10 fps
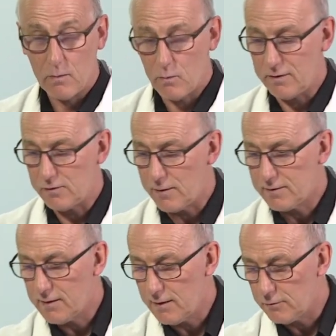One in
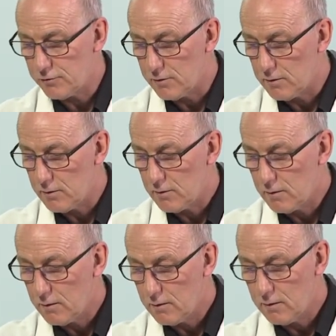20 dilution.
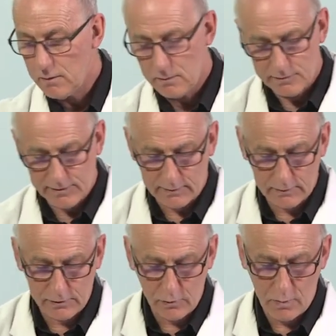
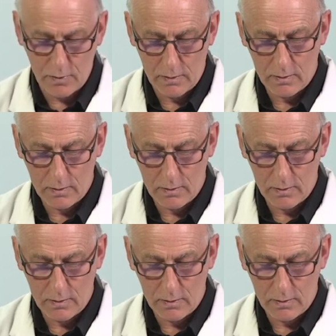Second tube.